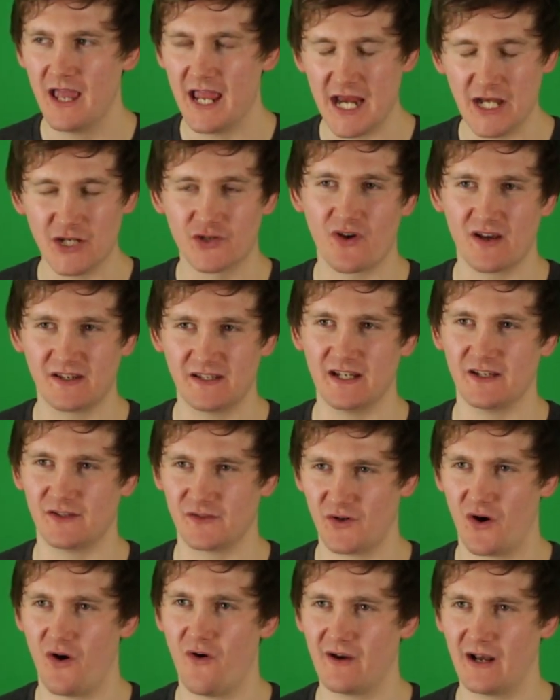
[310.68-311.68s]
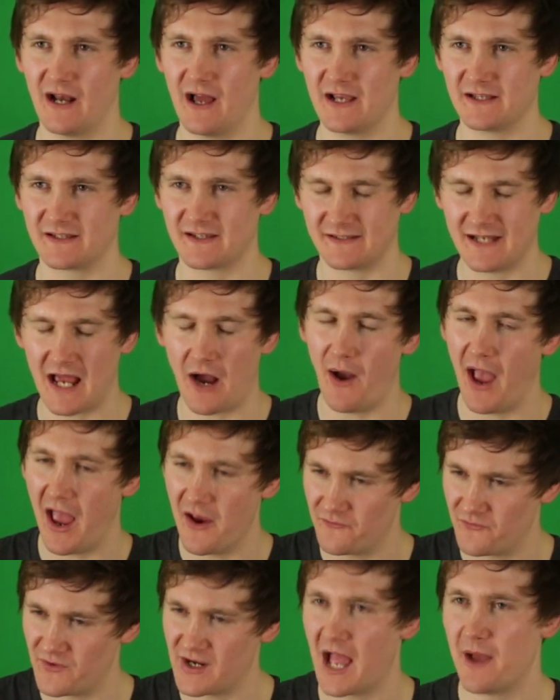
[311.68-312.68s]
interesting storylines, because now
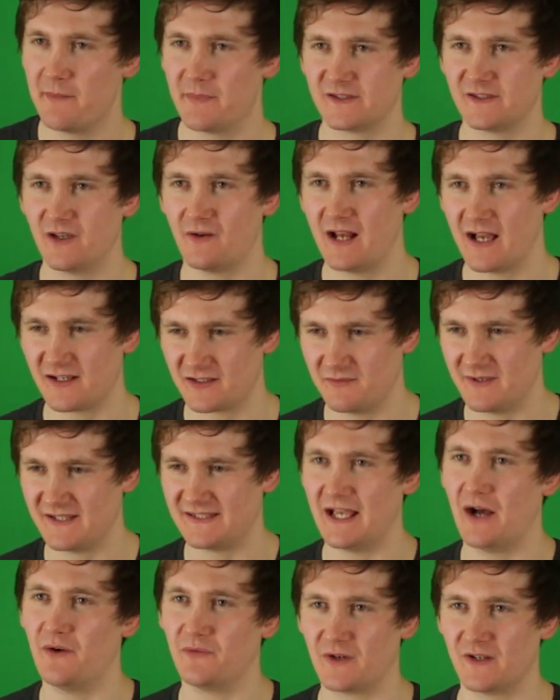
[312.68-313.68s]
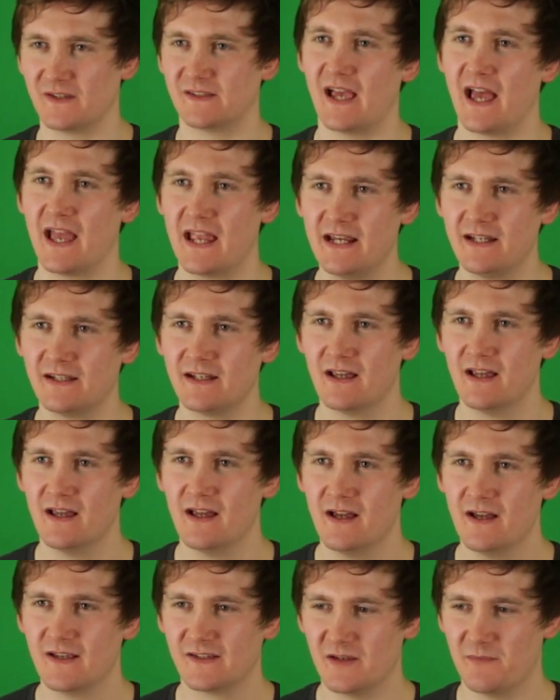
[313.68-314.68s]
every episode has to be self-contained.
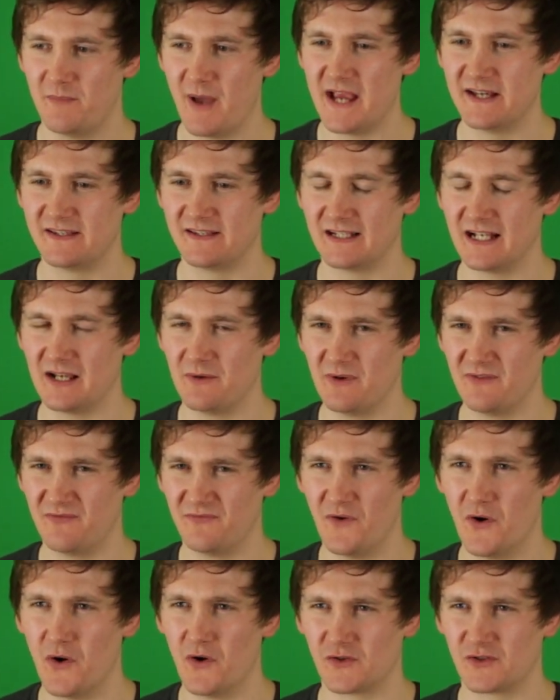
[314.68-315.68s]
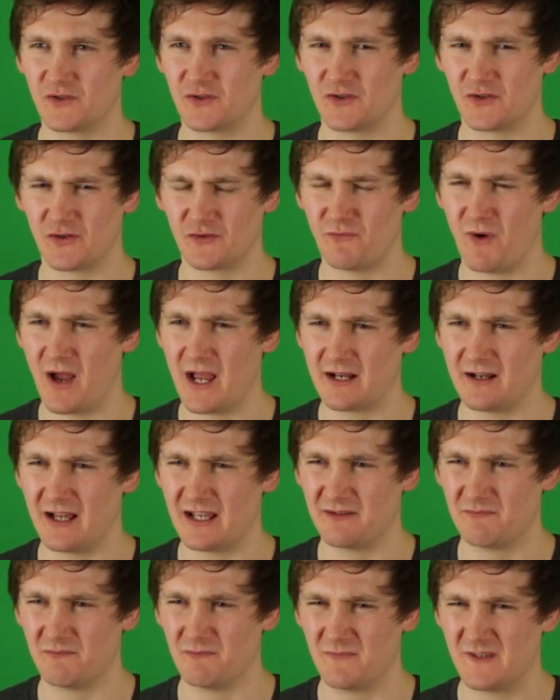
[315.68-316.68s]
So basically we're forced to just write
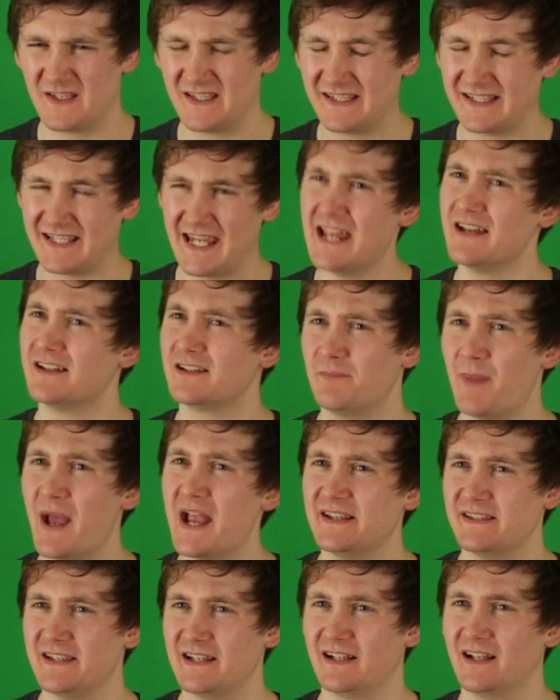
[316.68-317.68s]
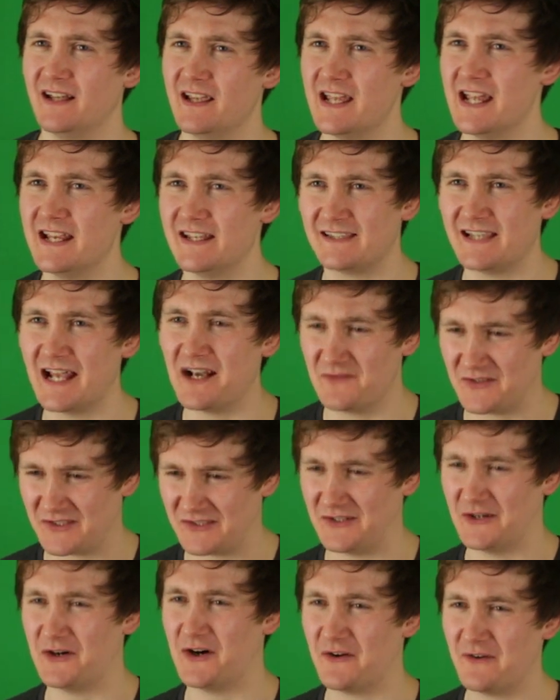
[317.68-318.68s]
like skits basically instead of a
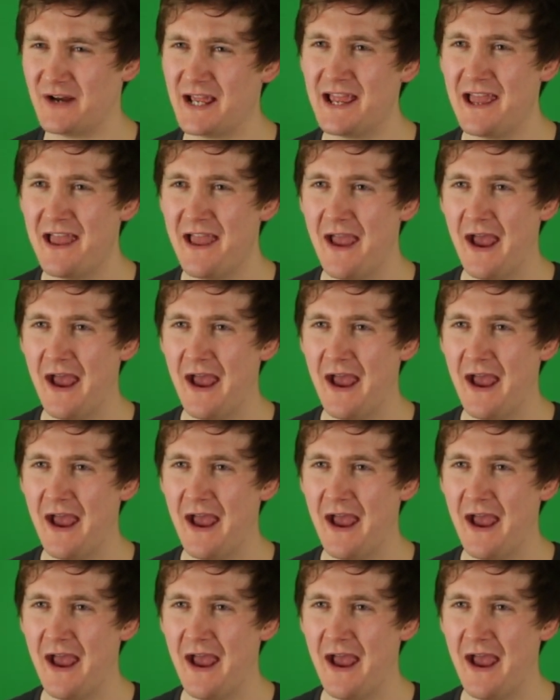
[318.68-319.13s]
story,